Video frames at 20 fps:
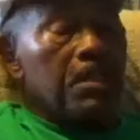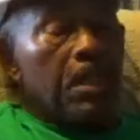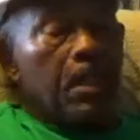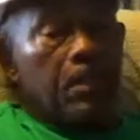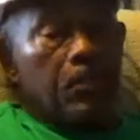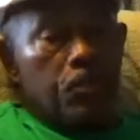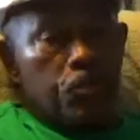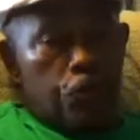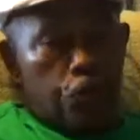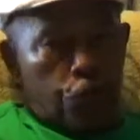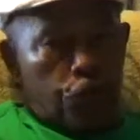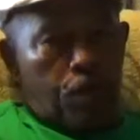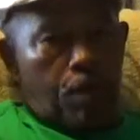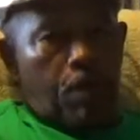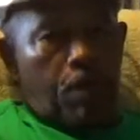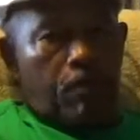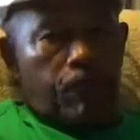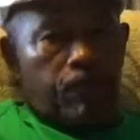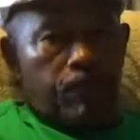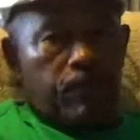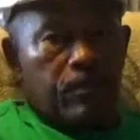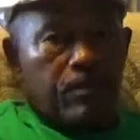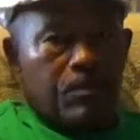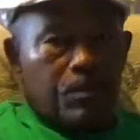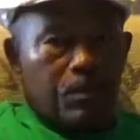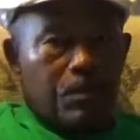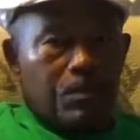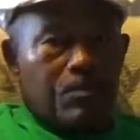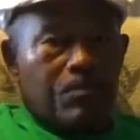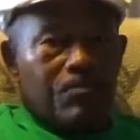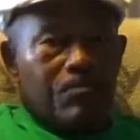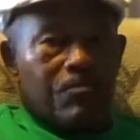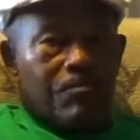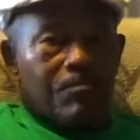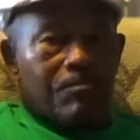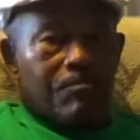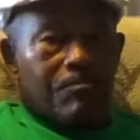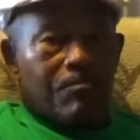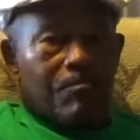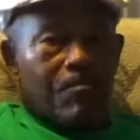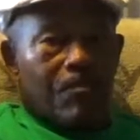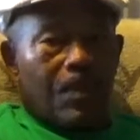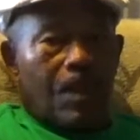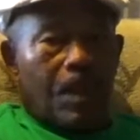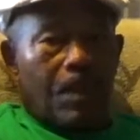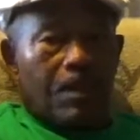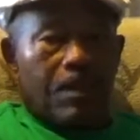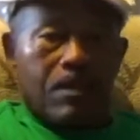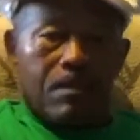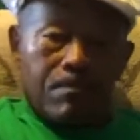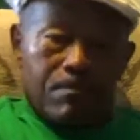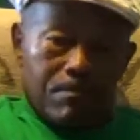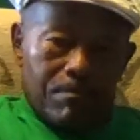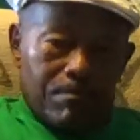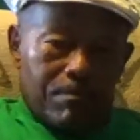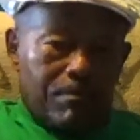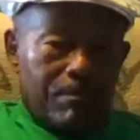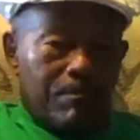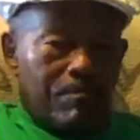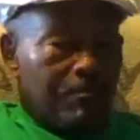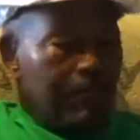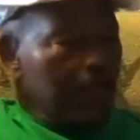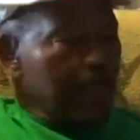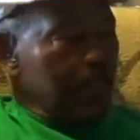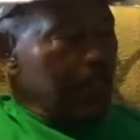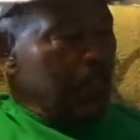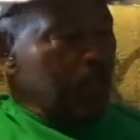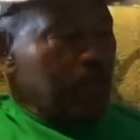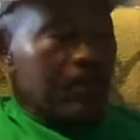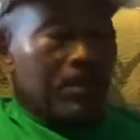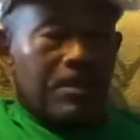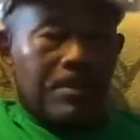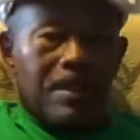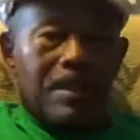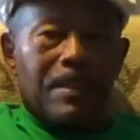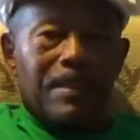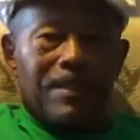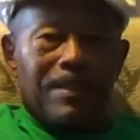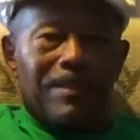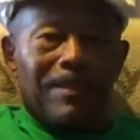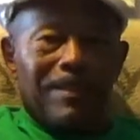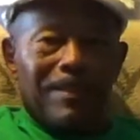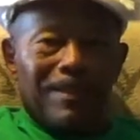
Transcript: take your shirt off. And as you can see,